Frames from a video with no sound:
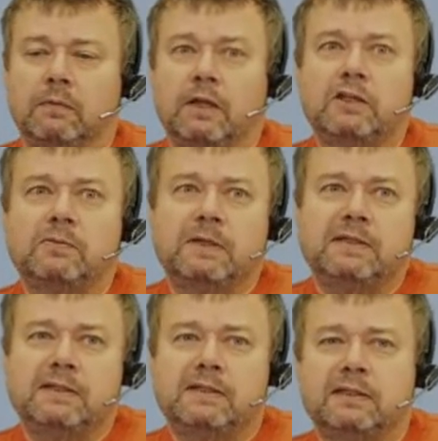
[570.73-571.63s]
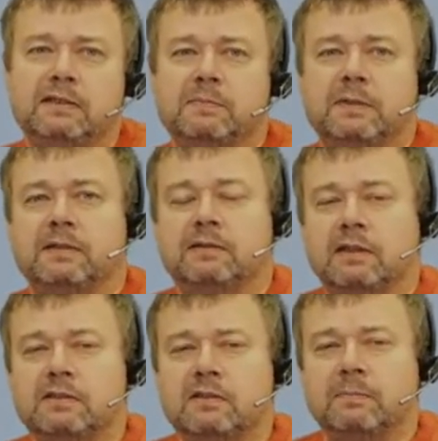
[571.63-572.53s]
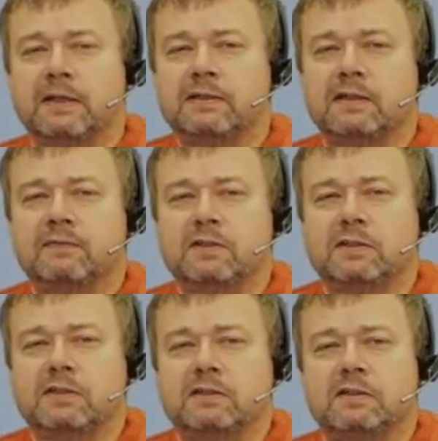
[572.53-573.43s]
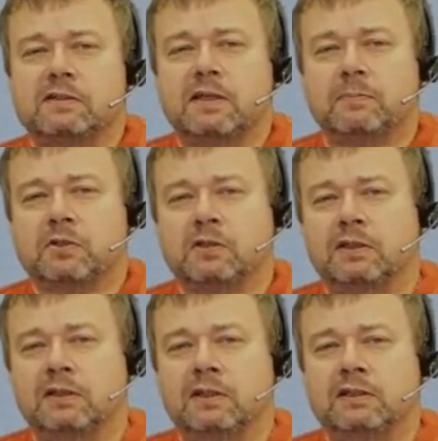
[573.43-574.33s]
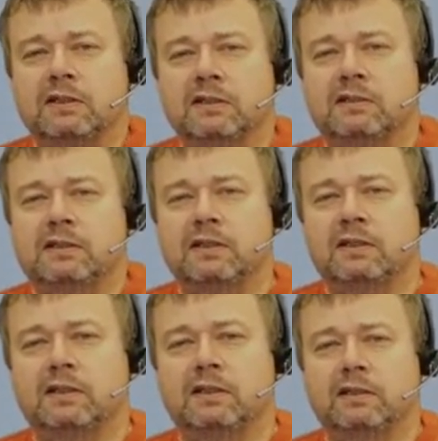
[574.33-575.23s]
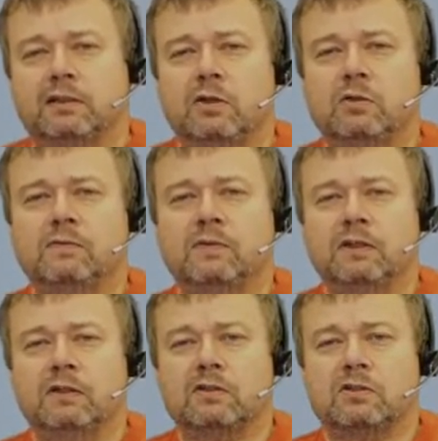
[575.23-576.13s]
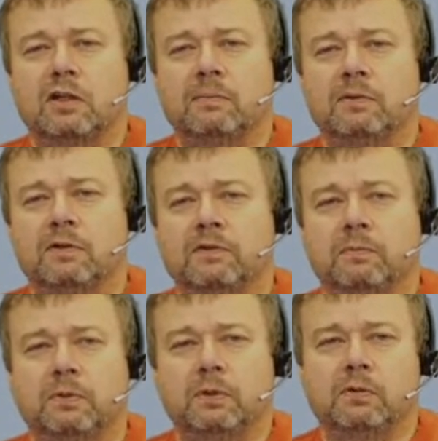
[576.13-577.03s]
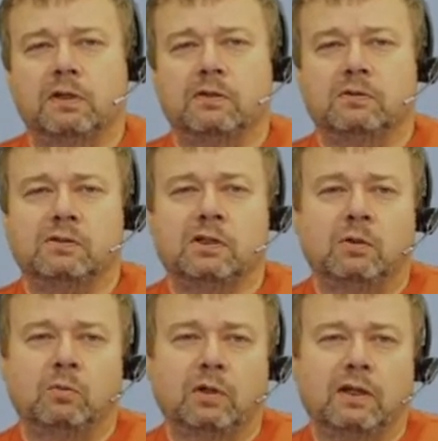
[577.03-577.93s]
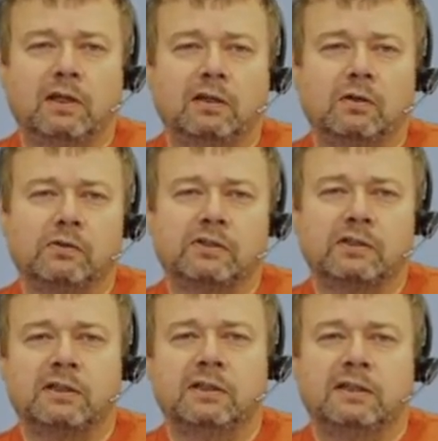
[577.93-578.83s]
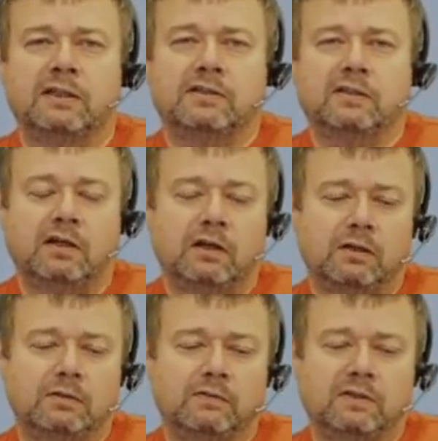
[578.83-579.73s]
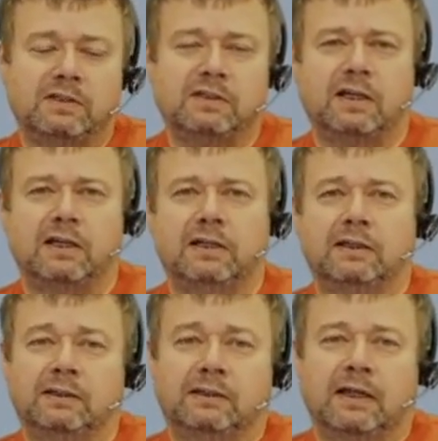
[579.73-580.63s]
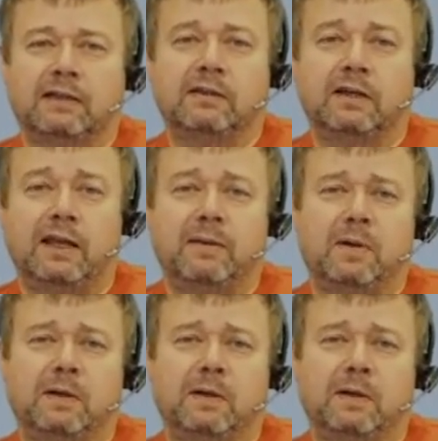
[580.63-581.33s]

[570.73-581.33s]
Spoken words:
HPCC has been cluster-based ever since its inception in 1999. Use of a large number of compute nodes working in concert is at the heart of the design and the name.